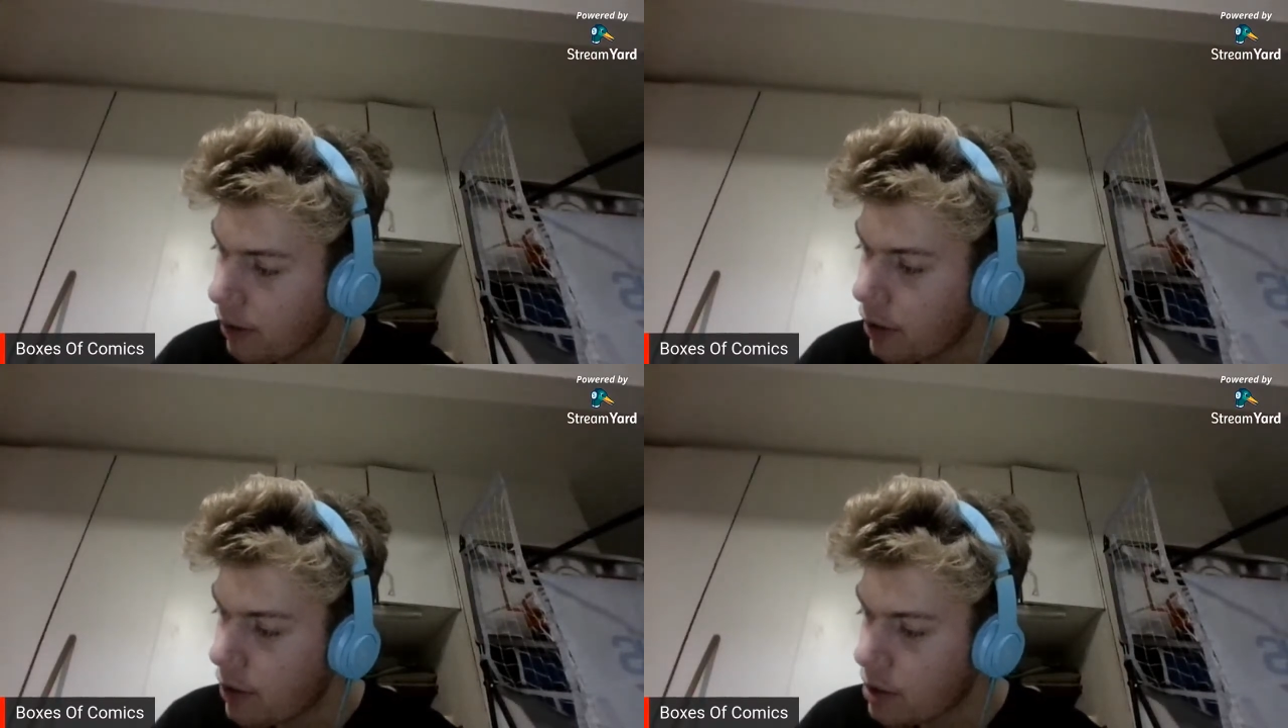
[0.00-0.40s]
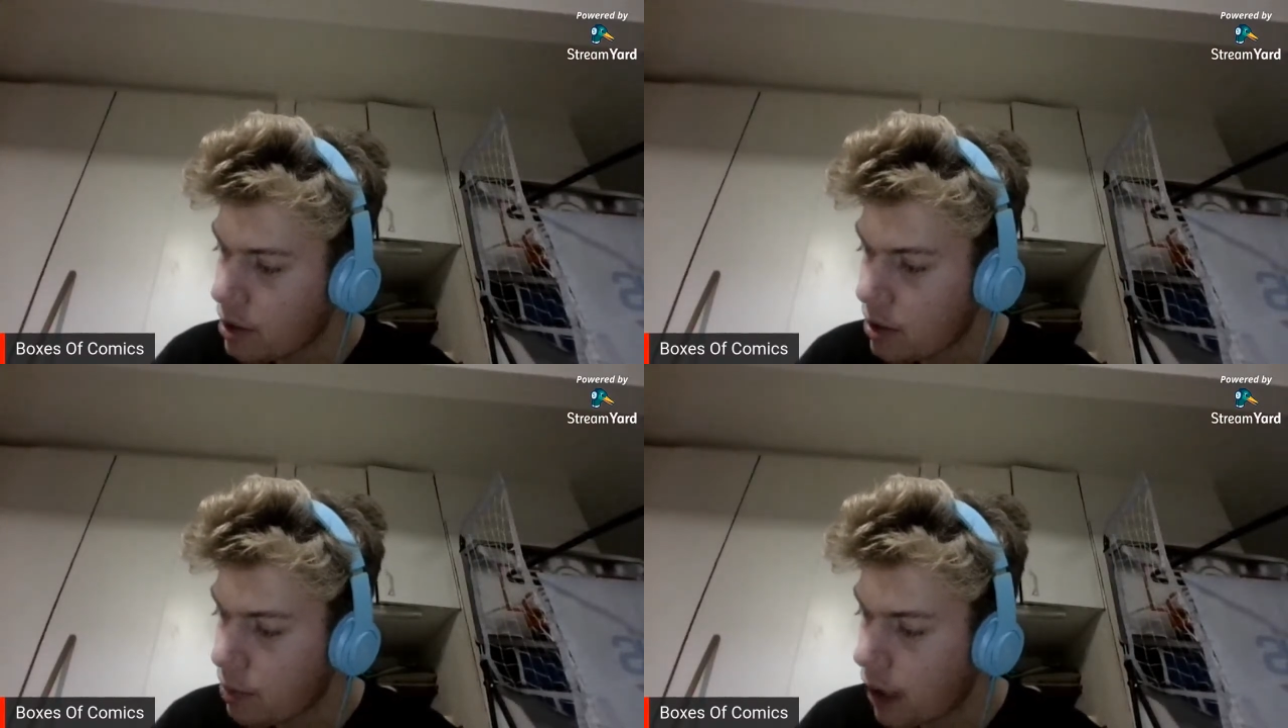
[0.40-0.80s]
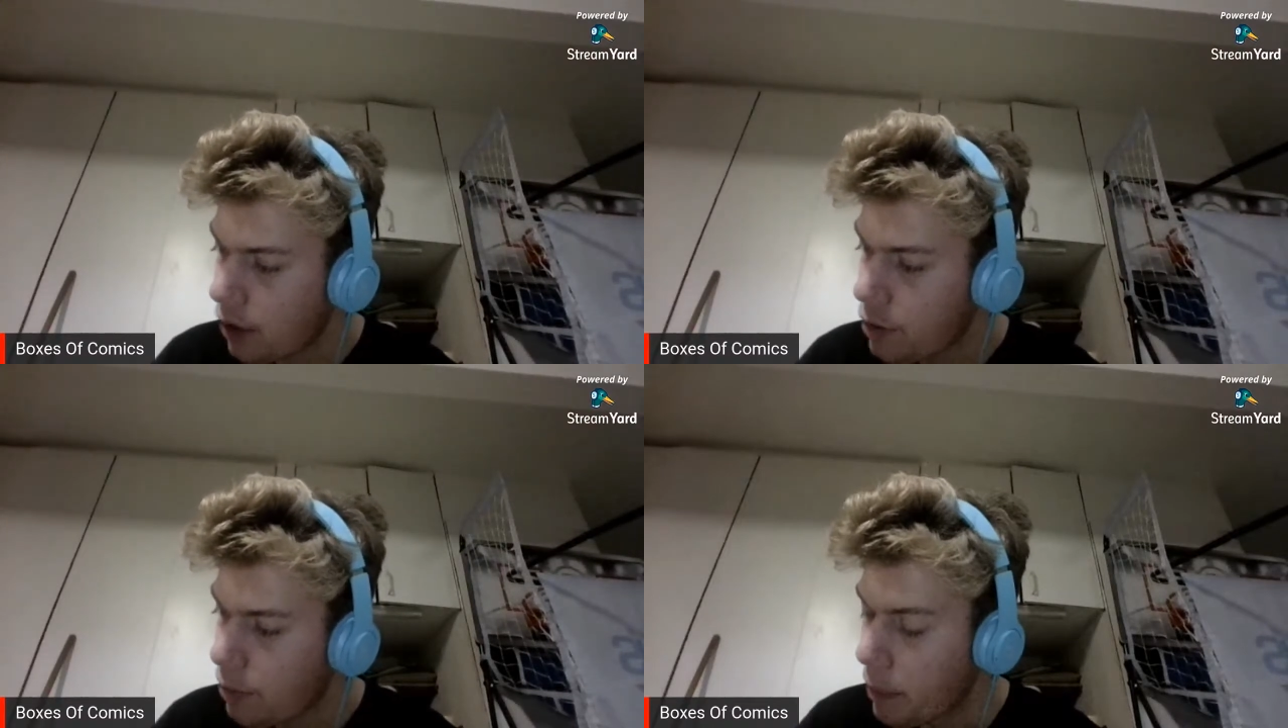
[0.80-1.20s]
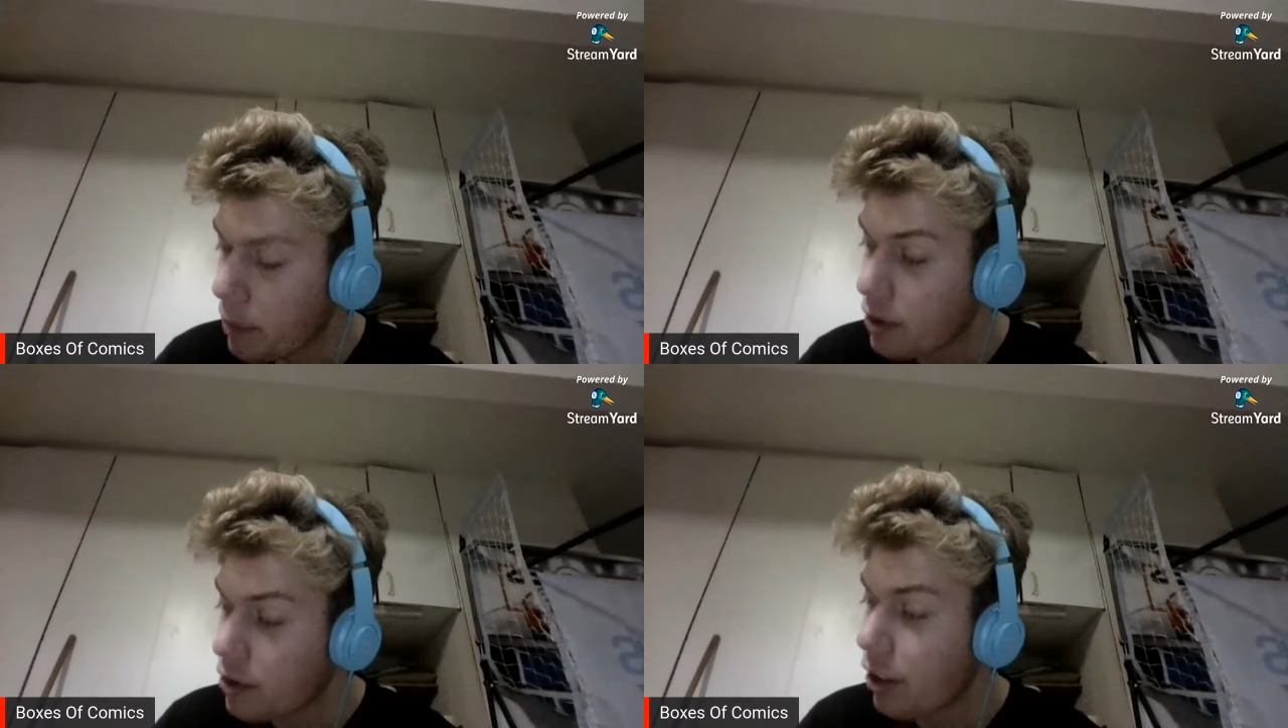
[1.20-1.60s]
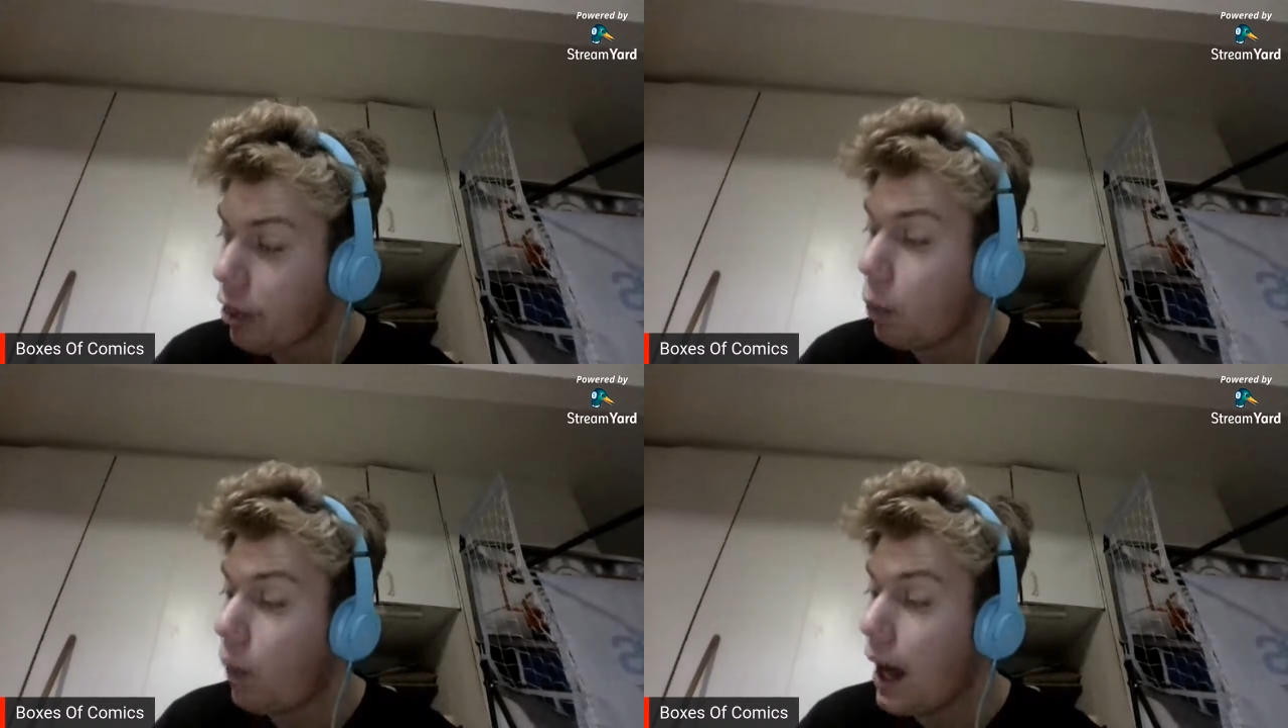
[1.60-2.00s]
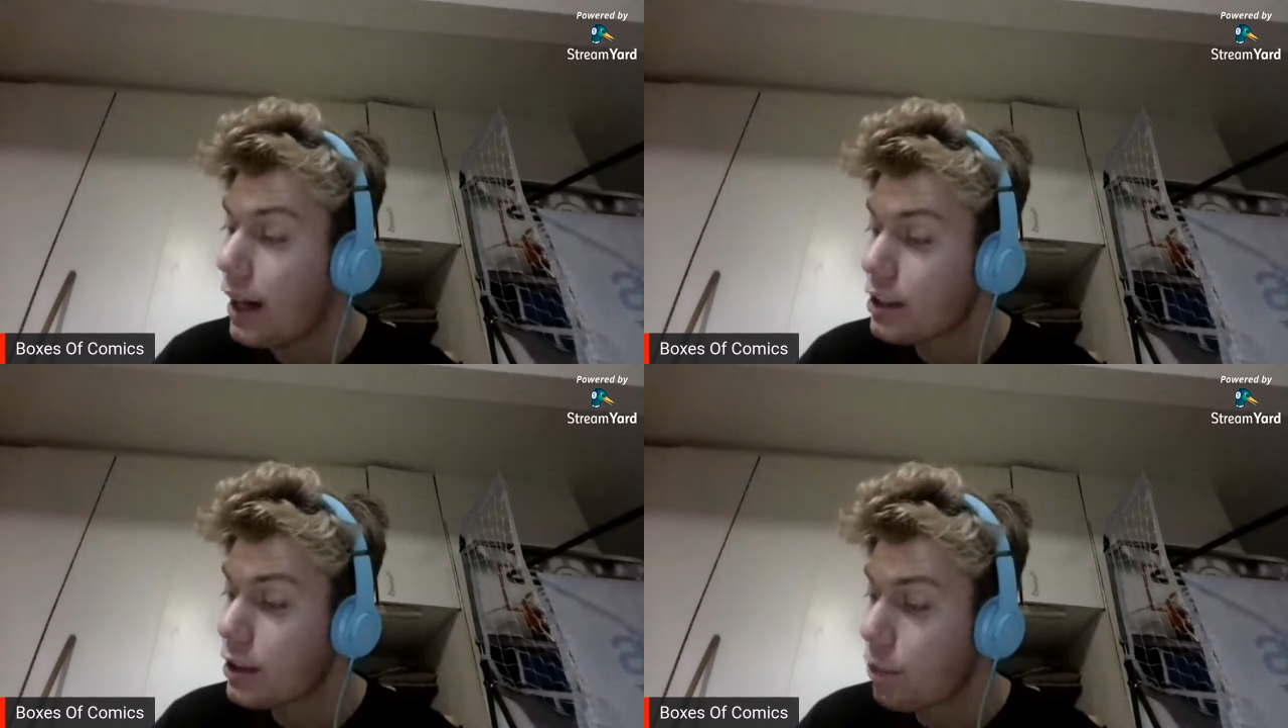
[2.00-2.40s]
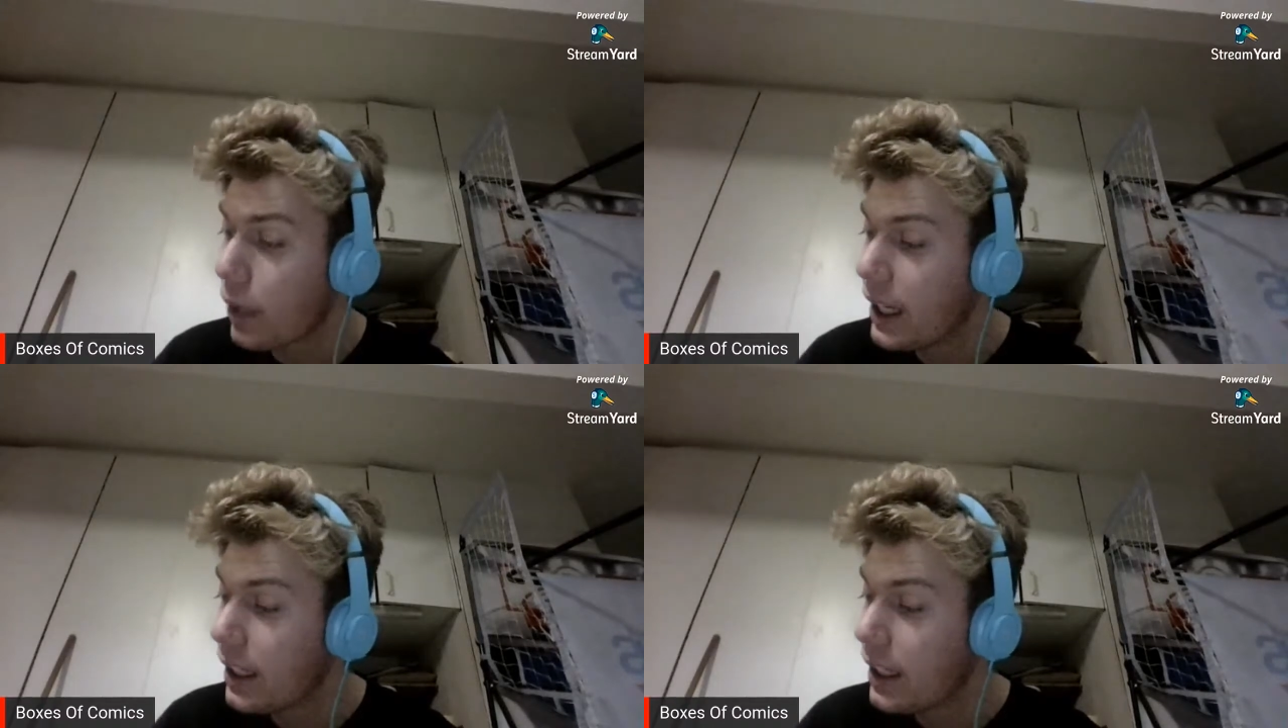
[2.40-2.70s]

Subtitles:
Avengers' smallest members, the Wasp,